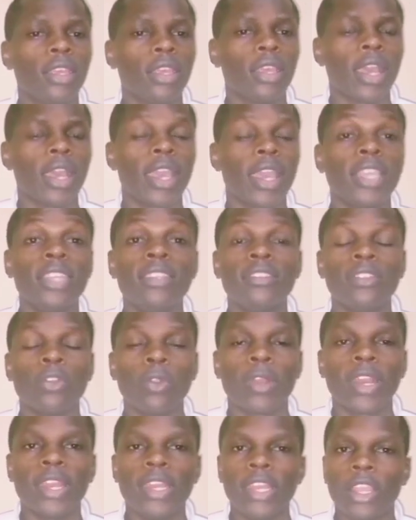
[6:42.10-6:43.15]
he is
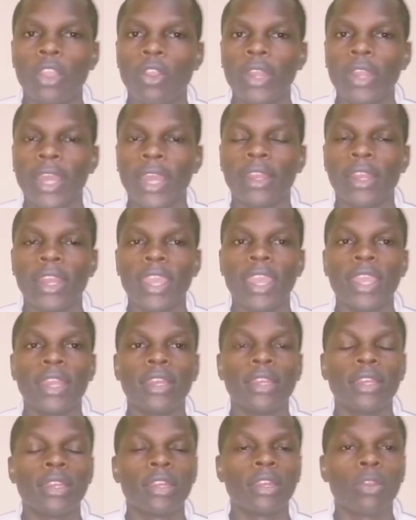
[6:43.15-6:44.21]
already cornered,
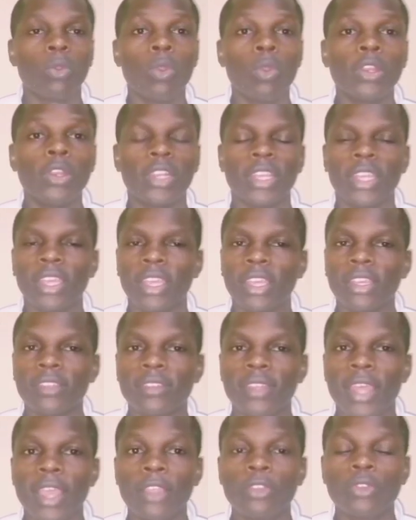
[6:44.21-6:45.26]
and what he is
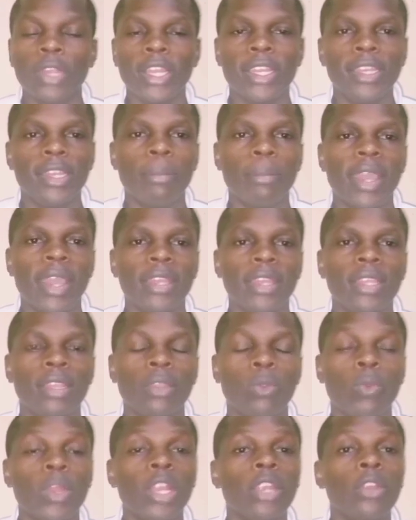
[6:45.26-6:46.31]
actually demanding
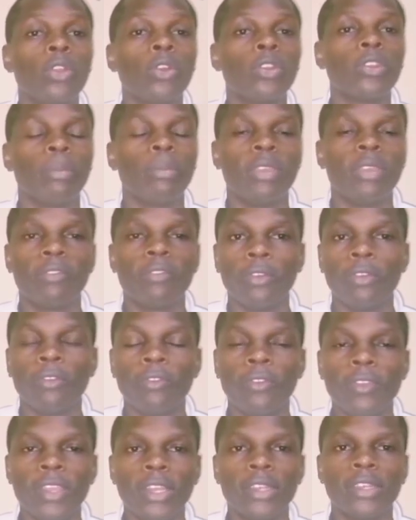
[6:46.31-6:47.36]
will not be
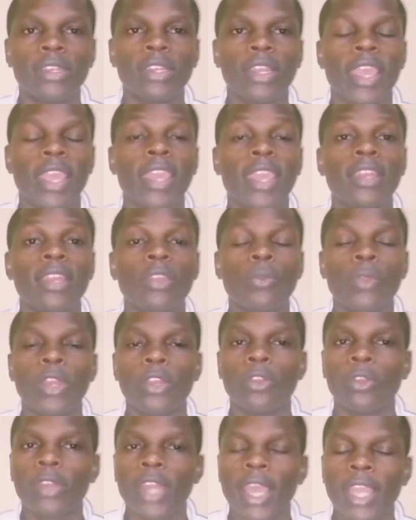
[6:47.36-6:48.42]
fulfilled, and he will
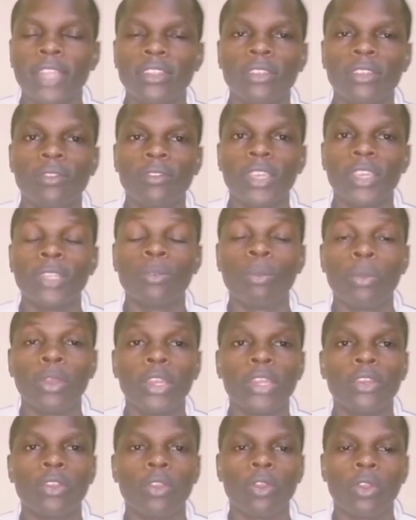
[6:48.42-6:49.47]
not achieve his
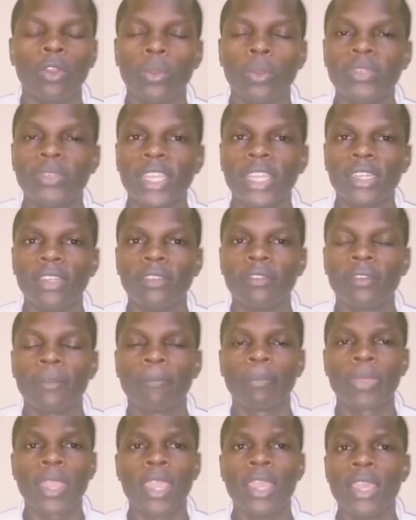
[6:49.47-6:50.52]
political objective.
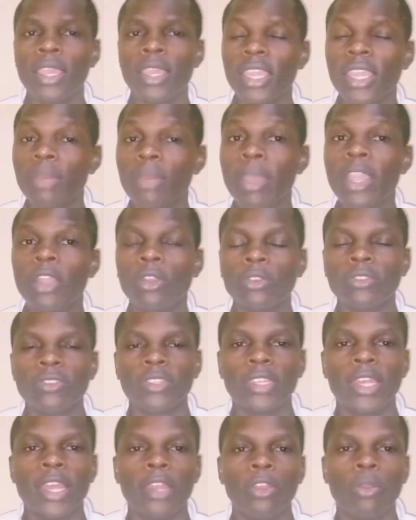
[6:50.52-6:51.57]
In my
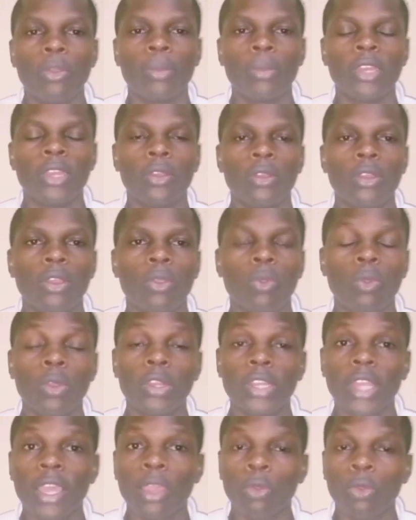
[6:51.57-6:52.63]
considered opinion,
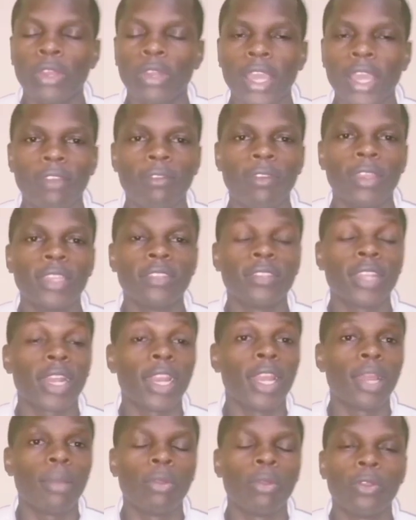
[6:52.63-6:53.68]
what I would advise
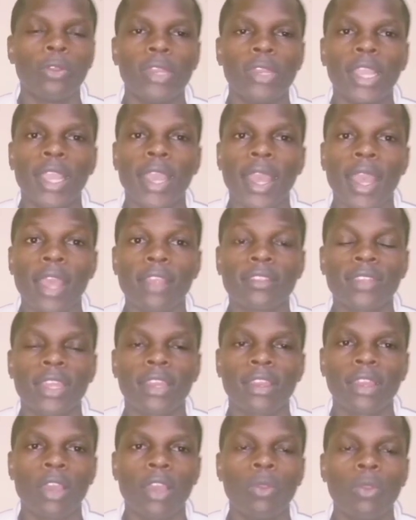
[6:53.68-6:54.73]
Raila Amolo Odinga as at
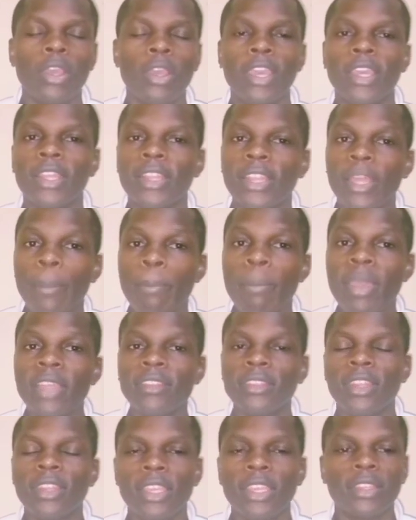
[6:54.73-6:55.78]
now, the
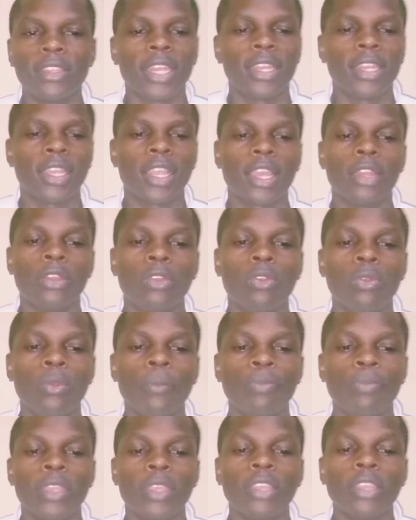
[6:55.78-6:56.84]
best thing that he can do
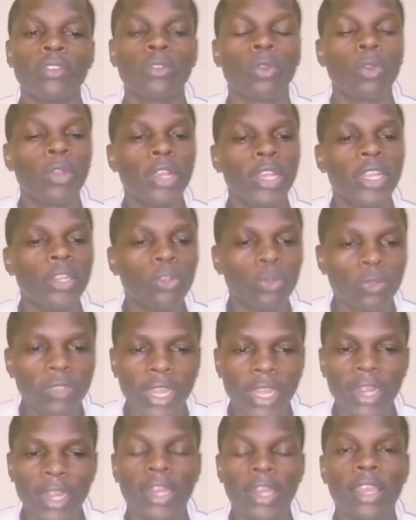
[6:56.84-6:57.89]
is only to
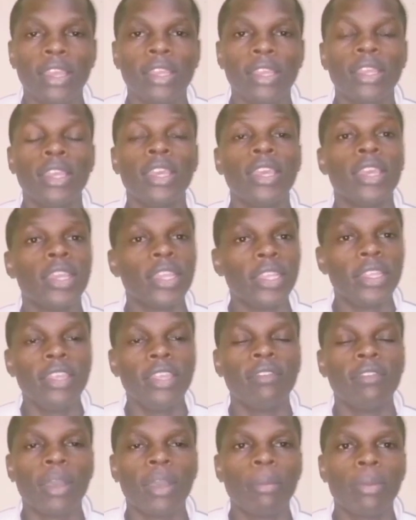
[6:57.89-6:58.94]
surrender, give
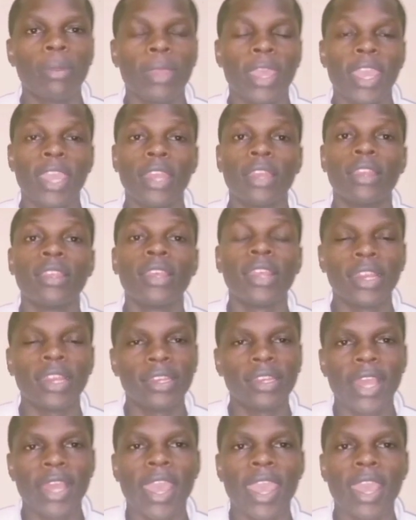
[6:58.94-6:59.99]
up, and
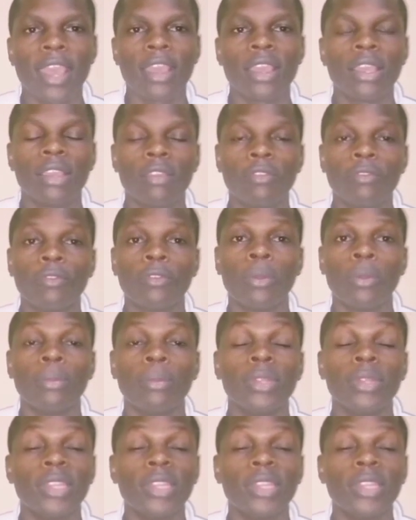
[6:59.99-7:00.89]
retire from the